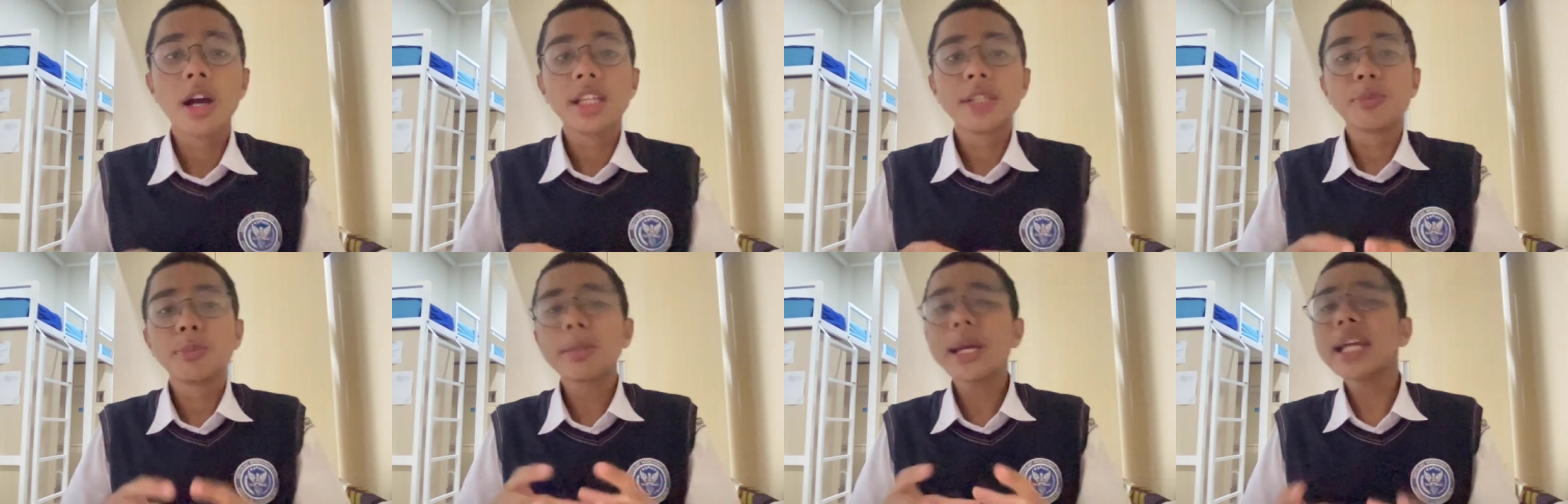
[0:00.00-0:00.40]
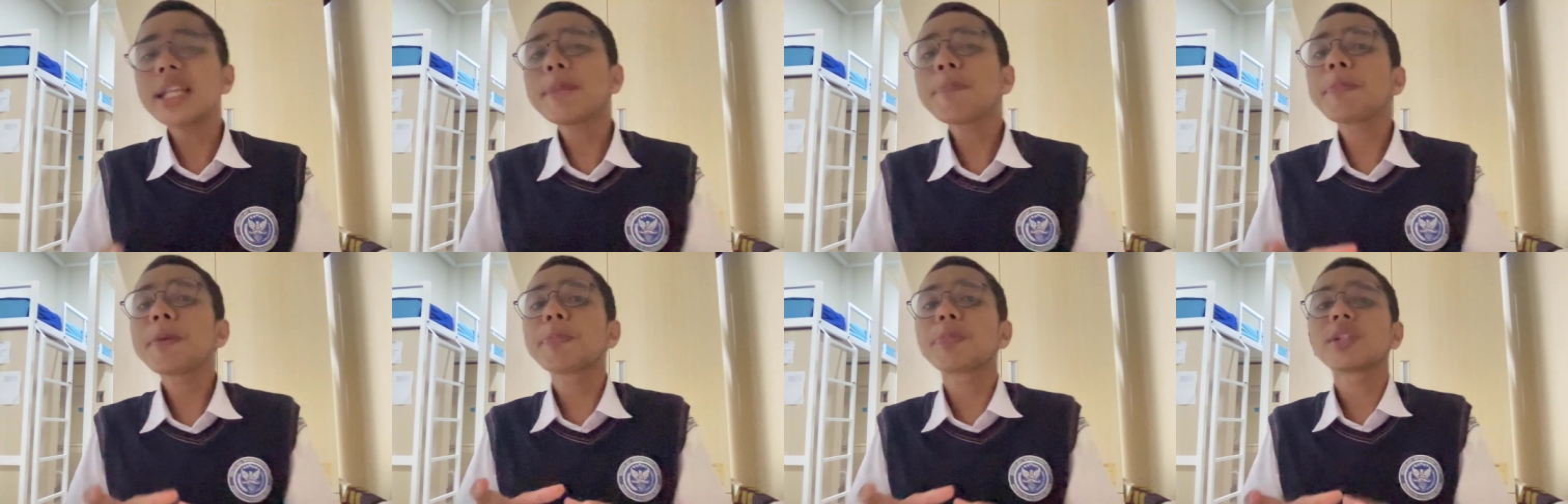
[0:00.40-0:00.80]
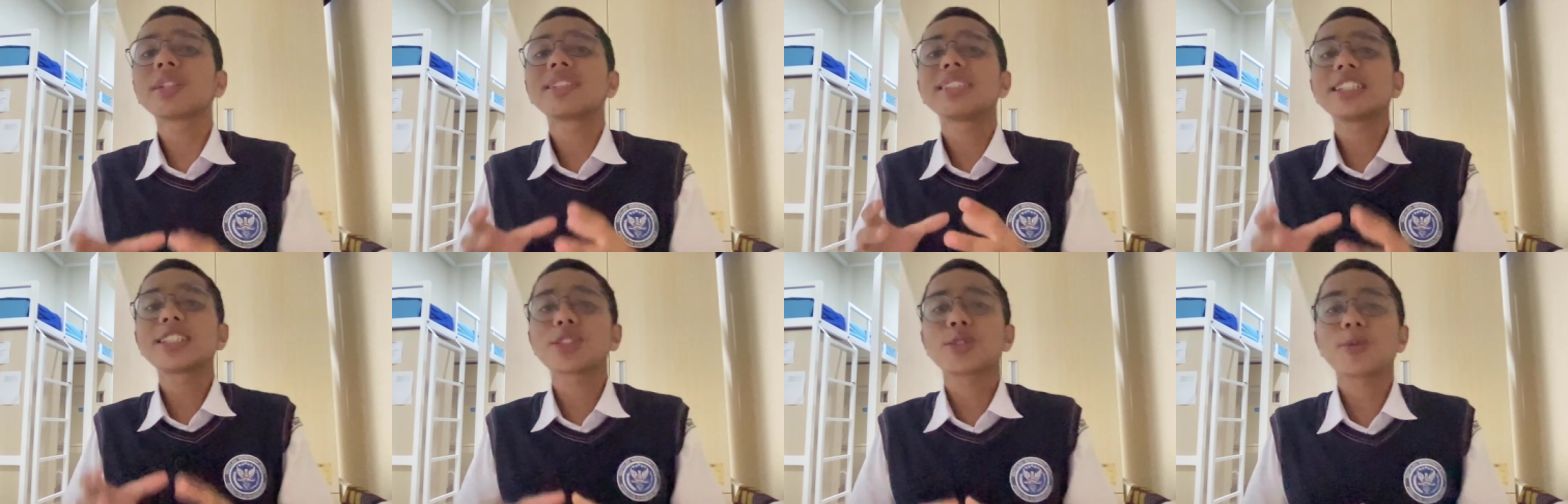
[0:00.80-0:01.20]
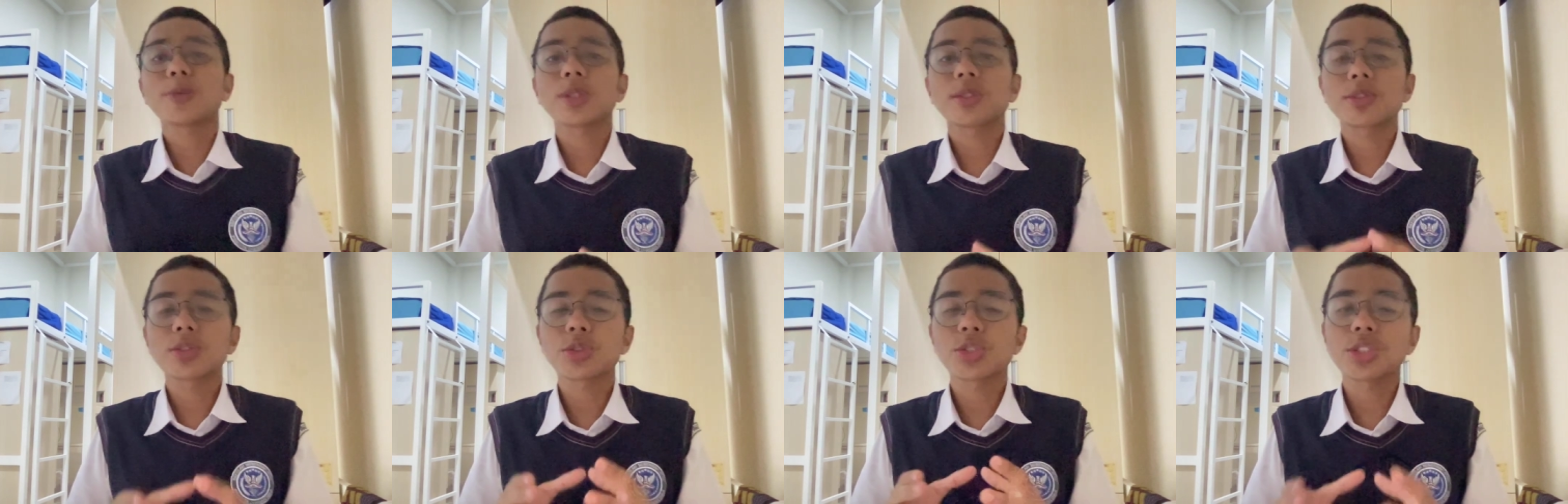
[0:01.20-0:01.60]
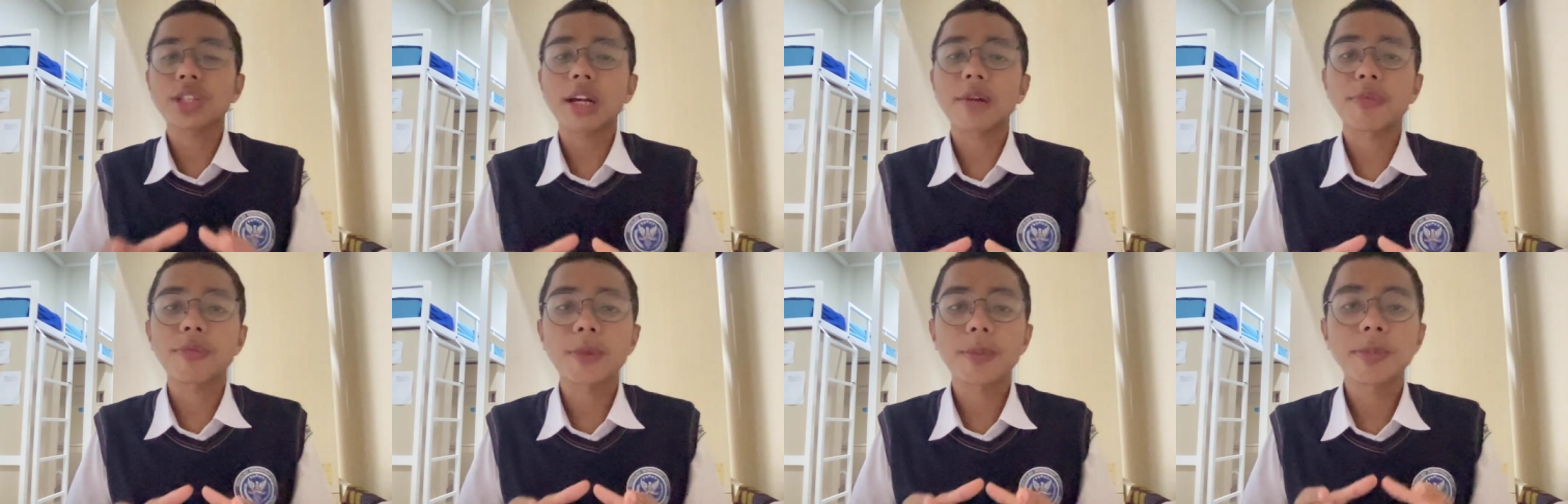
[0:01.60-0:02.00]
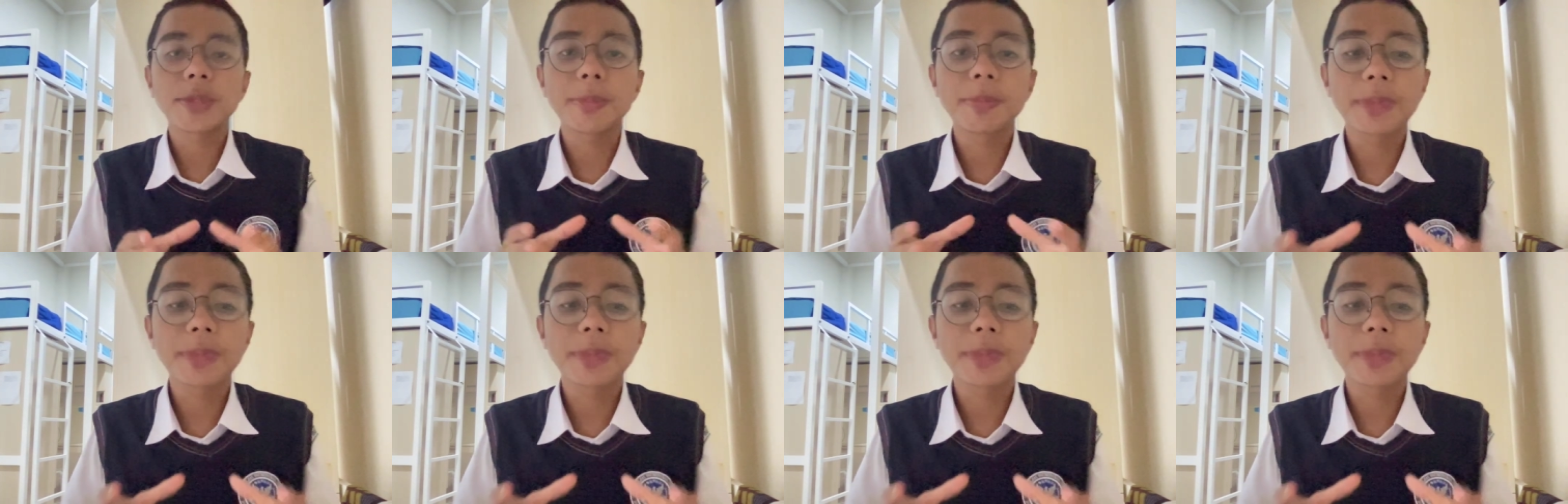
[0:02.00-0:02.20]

Many people need to, to start from the